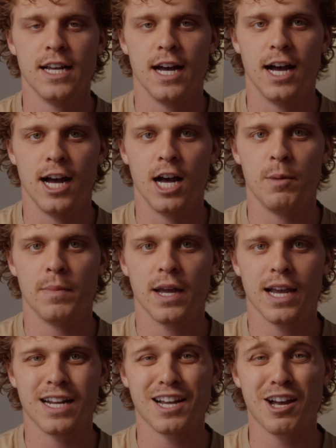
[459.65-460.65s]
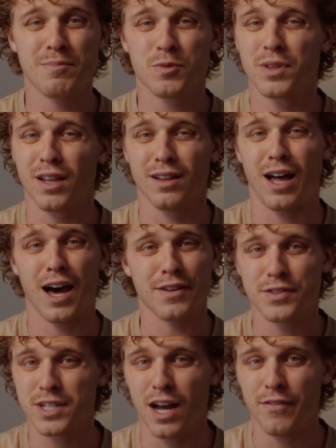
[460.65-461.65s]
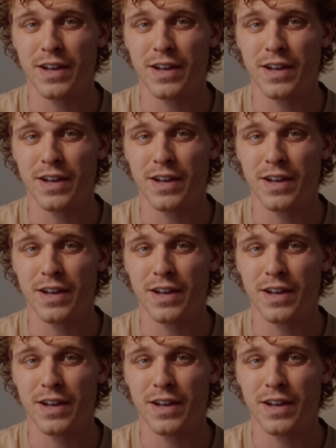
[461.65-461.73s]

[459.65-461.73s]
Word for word: Um, and it comes with a lot of stuff.